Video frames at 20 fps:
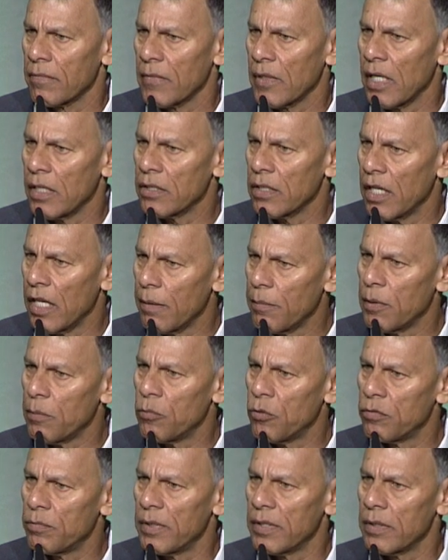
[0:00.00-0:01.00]
as a labor
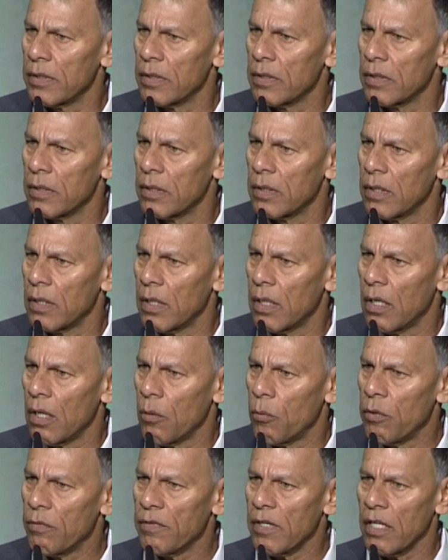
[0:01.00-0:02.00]
movement.
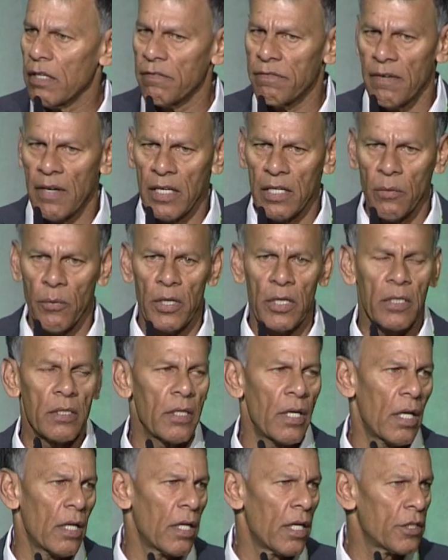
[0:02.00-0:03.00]
We've got to find a way to
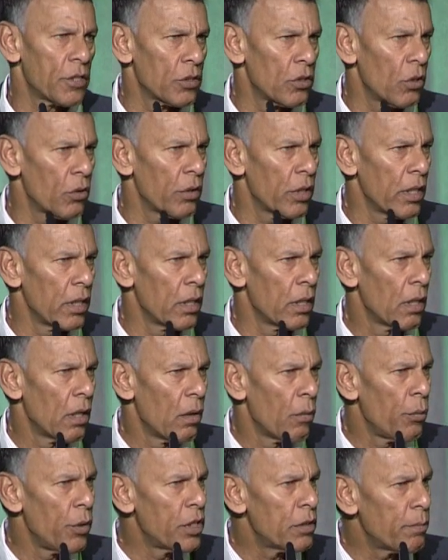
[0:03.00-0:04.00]
tell that story.
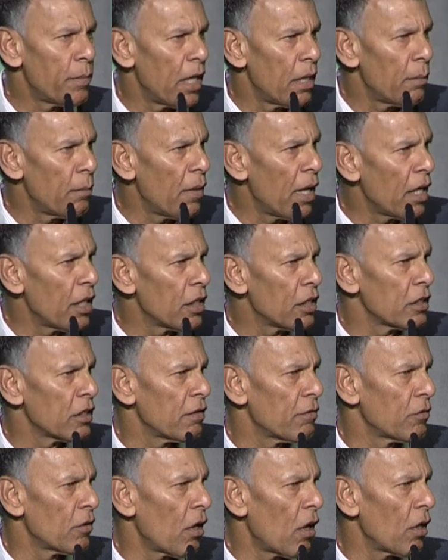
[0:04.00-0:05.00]
We spend millions
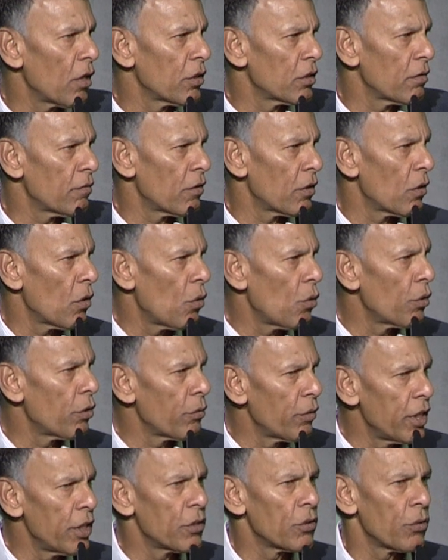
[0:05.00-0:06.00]
of dollars of our own
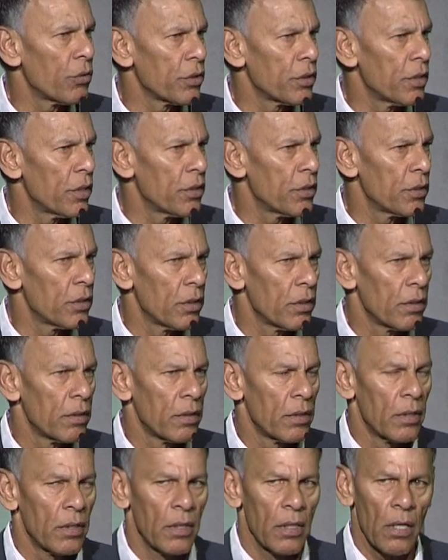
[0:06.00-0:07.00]
resources
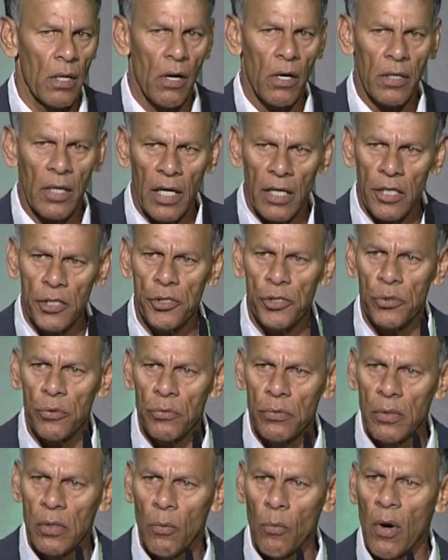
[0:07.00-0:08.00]
on that issue.
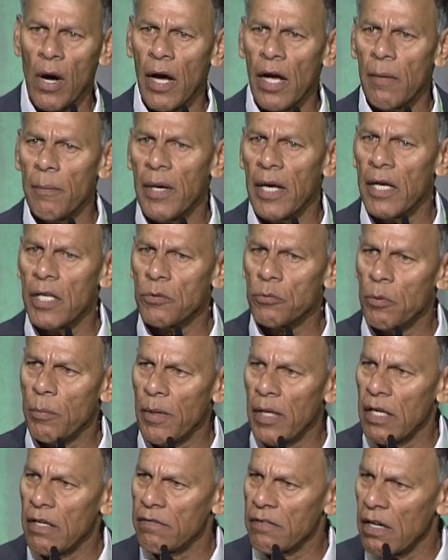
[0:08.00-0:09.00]
Why? Because we
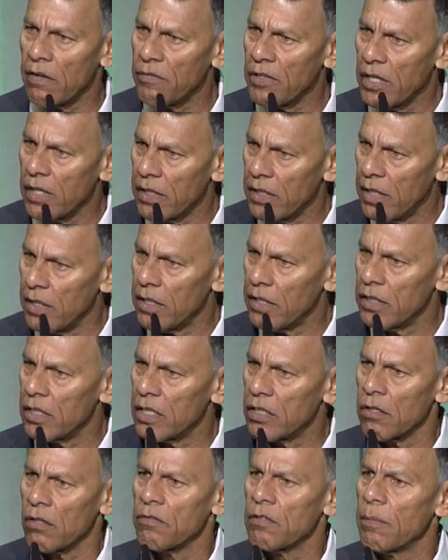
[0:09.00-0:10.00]
believe every Canadian
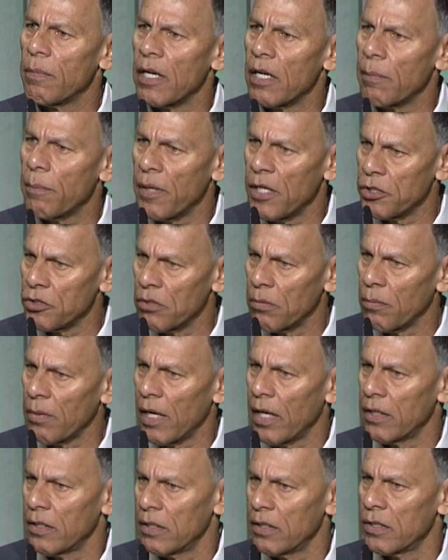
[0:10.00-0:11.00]
deserves a better pension
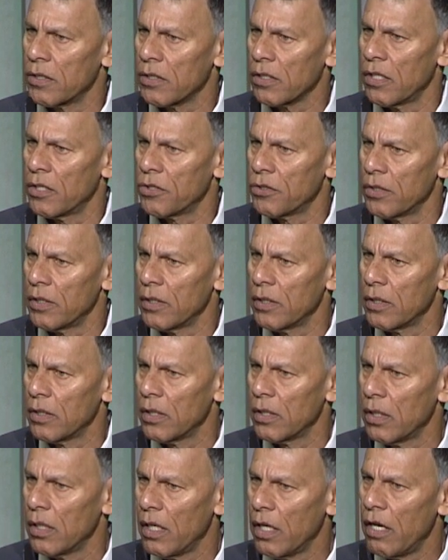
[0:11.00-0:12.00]
plan in this country.
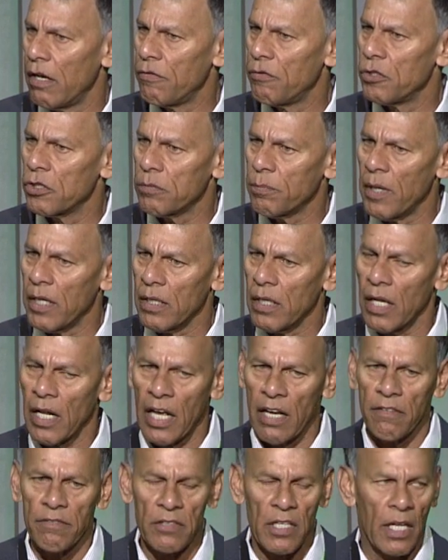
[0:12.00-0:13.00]
If you spend a
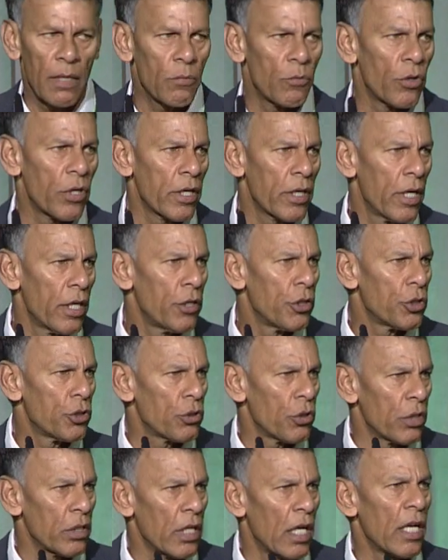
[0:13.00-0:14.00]
lifetime working, you
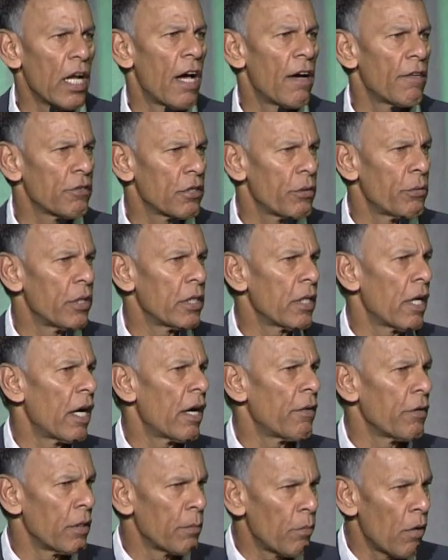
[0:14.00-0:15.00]
should not have to
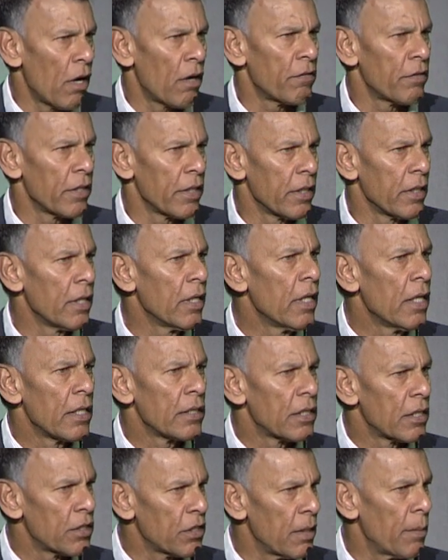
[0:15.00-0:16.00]
retire in poverty. It's
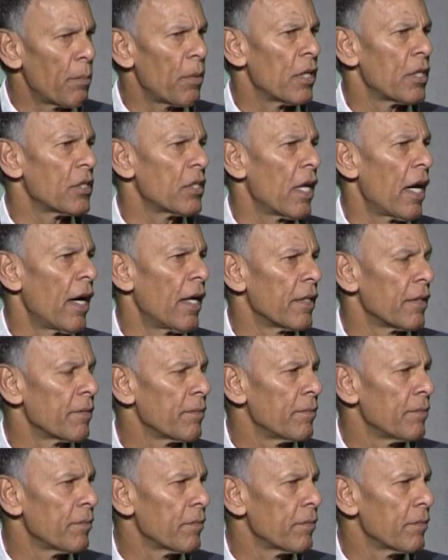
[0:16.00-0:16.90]
as simple as that.